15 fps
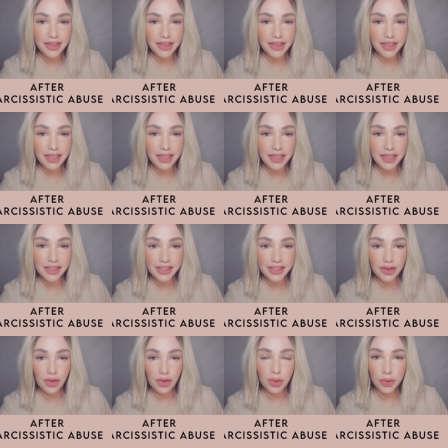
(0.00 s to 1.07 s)
these
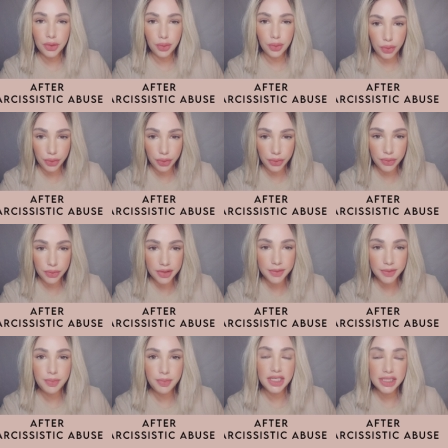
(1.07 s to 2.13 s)
old wounds
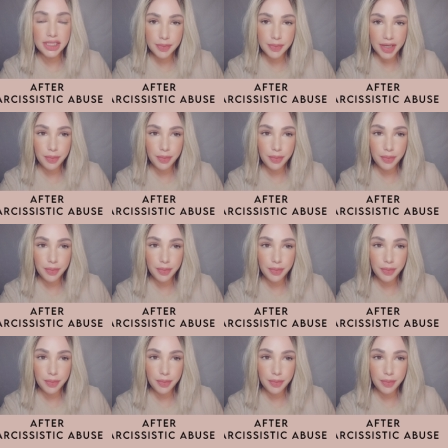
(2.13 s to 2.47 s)
piece by